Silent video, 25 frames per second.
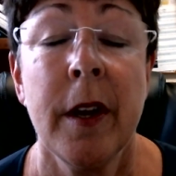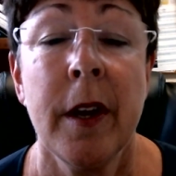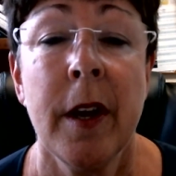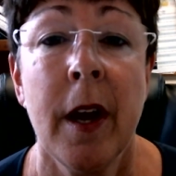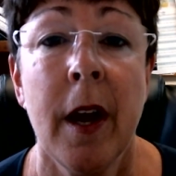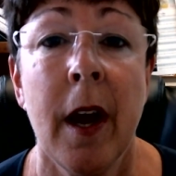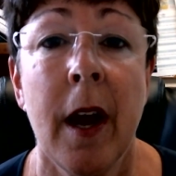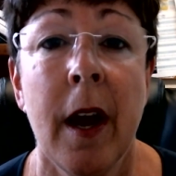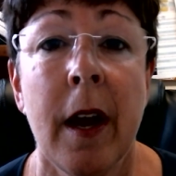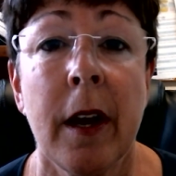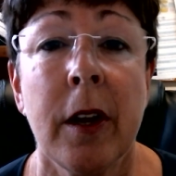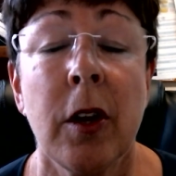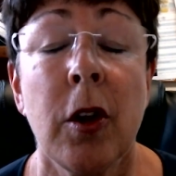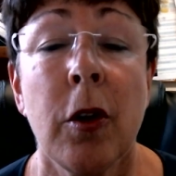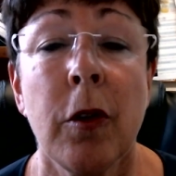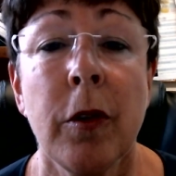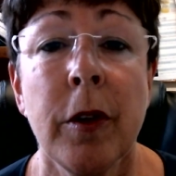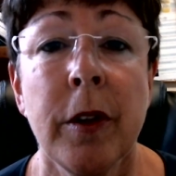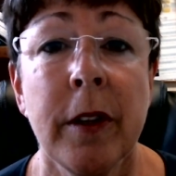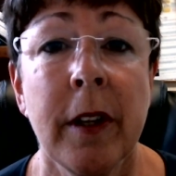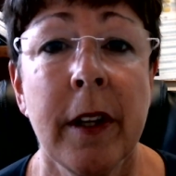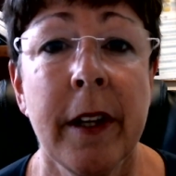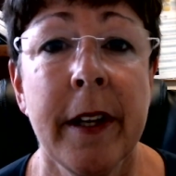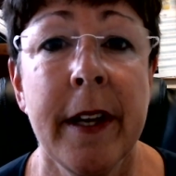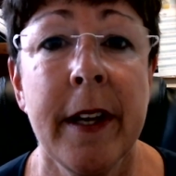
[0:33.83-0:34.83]

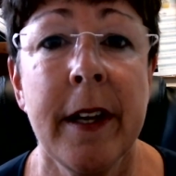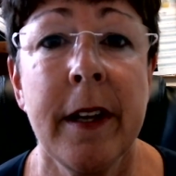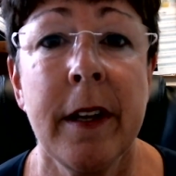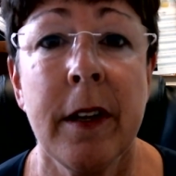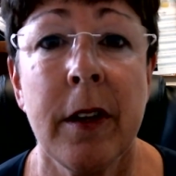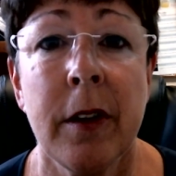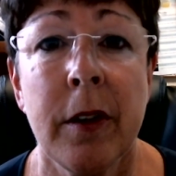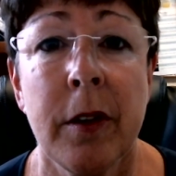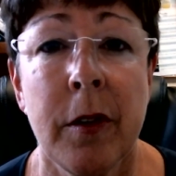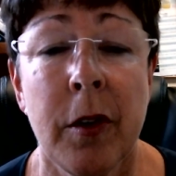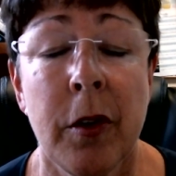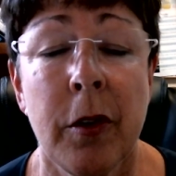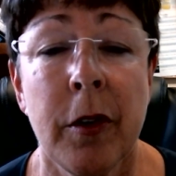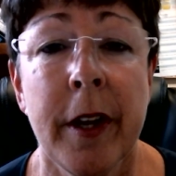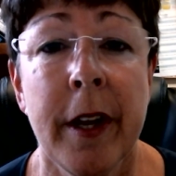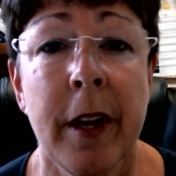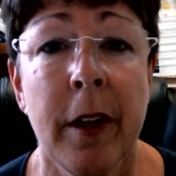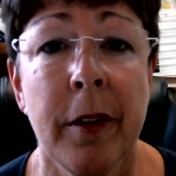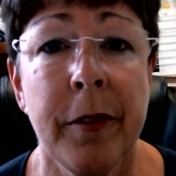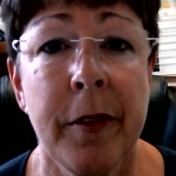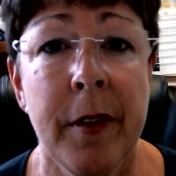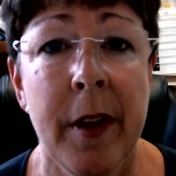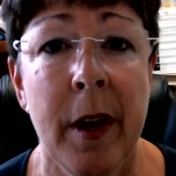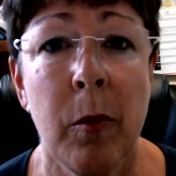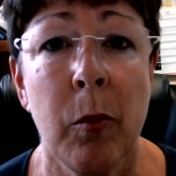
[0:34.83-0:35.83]
Currently, Curry
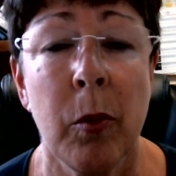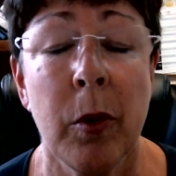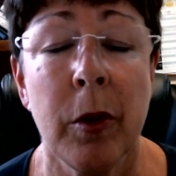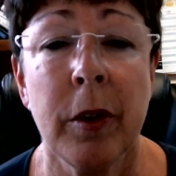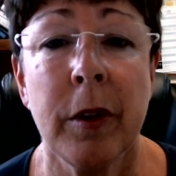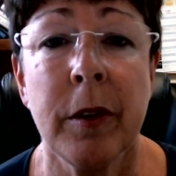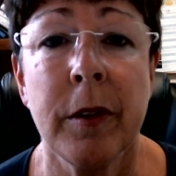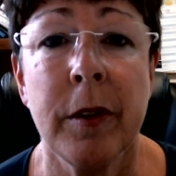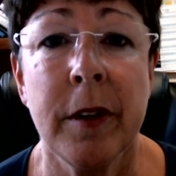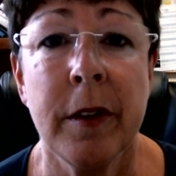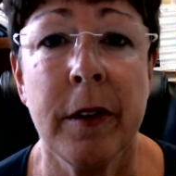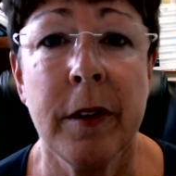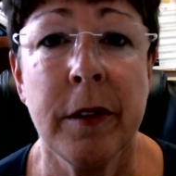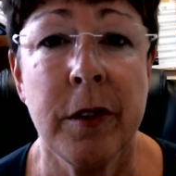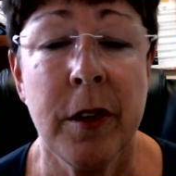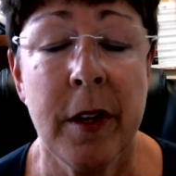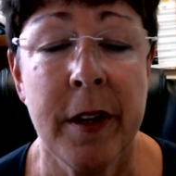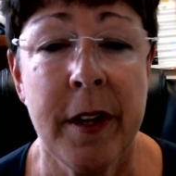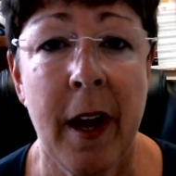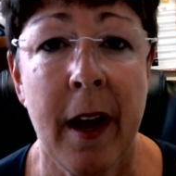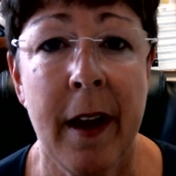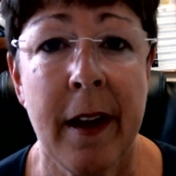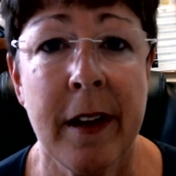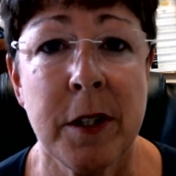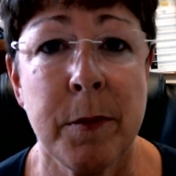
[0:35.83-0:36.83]
Health Network,
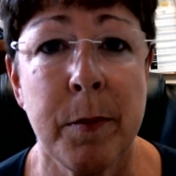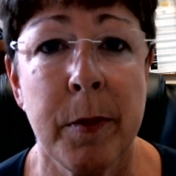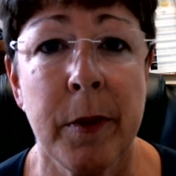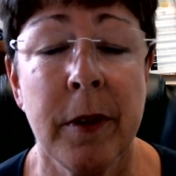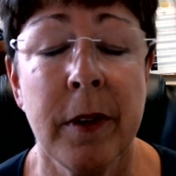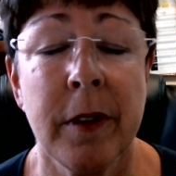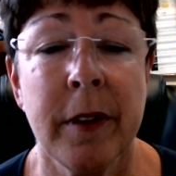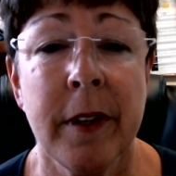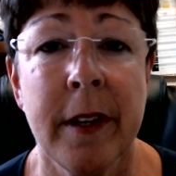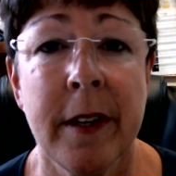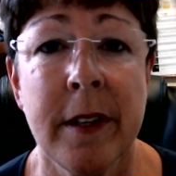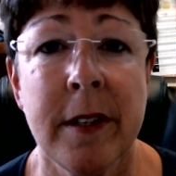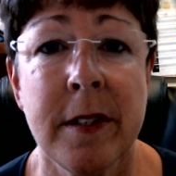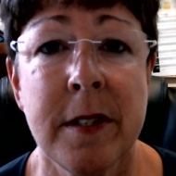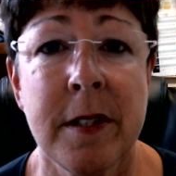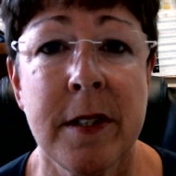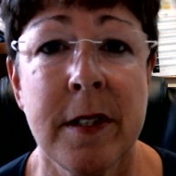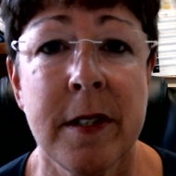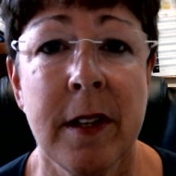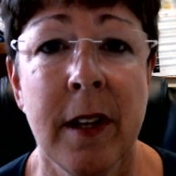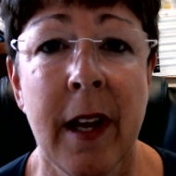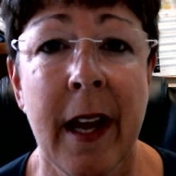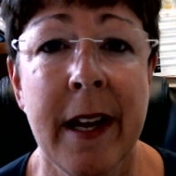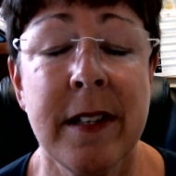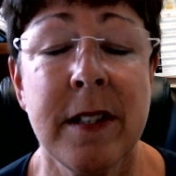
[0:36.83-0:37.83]
the hospital,
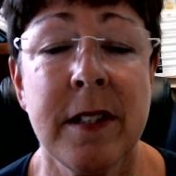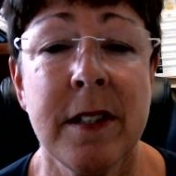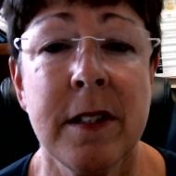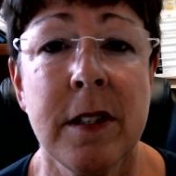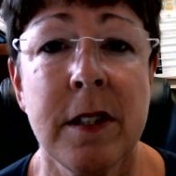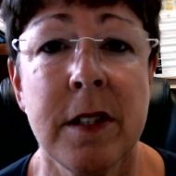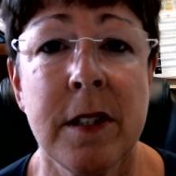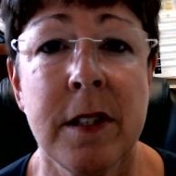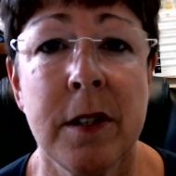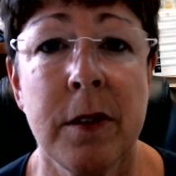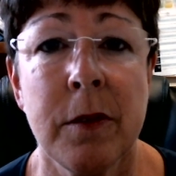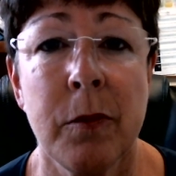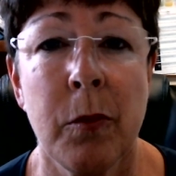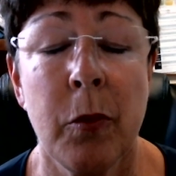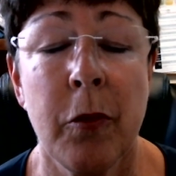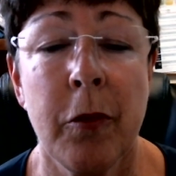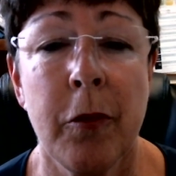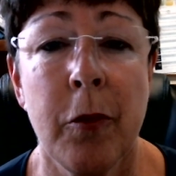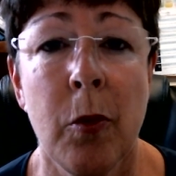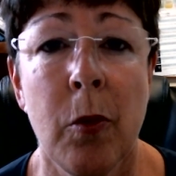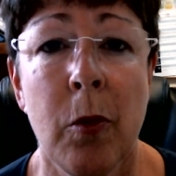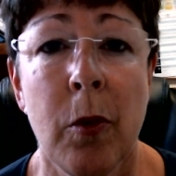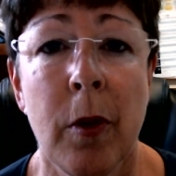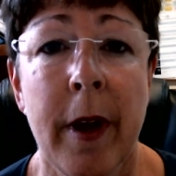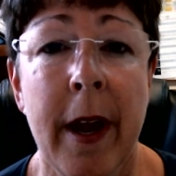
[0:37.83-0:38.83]
is licensed
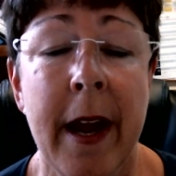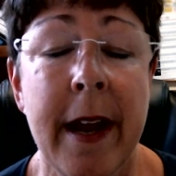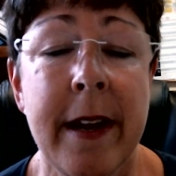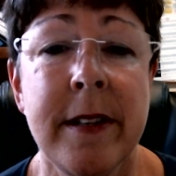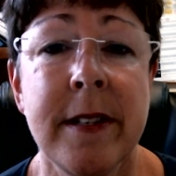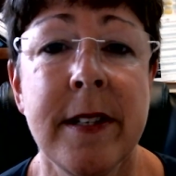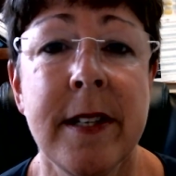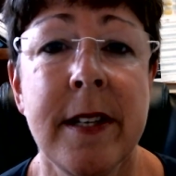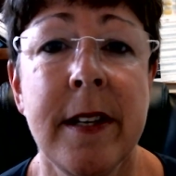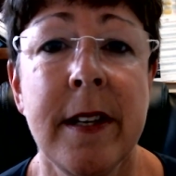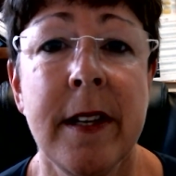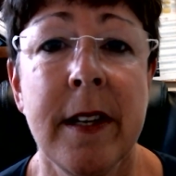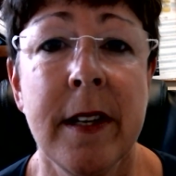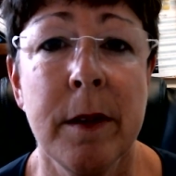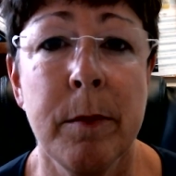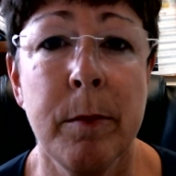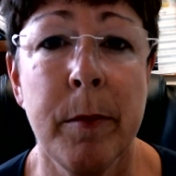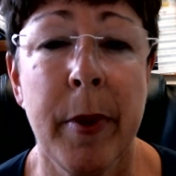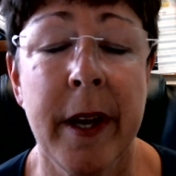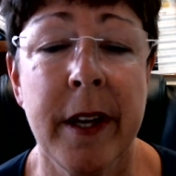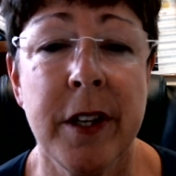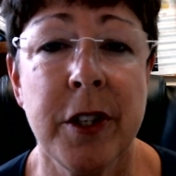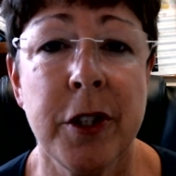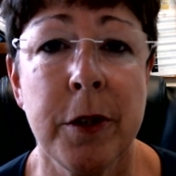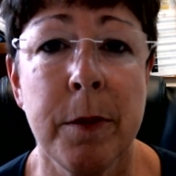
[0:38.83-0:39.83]
for 18
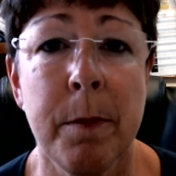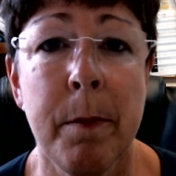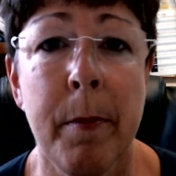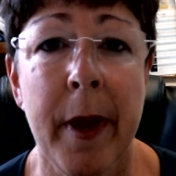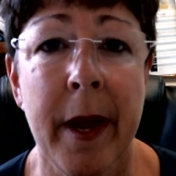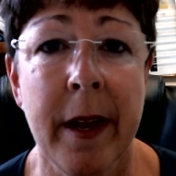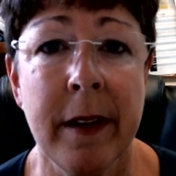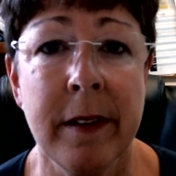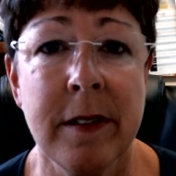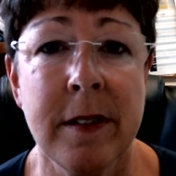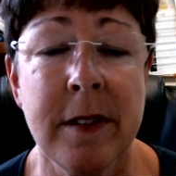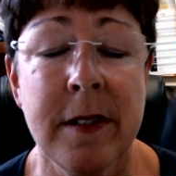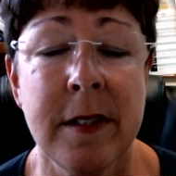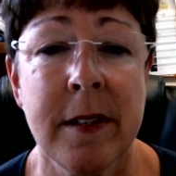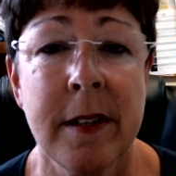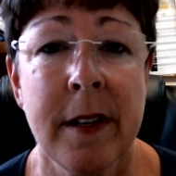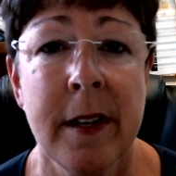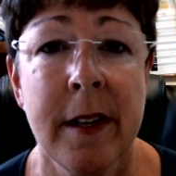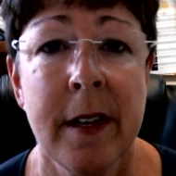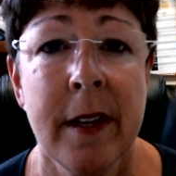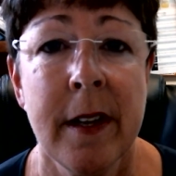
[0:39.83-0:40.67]
inpatient beds.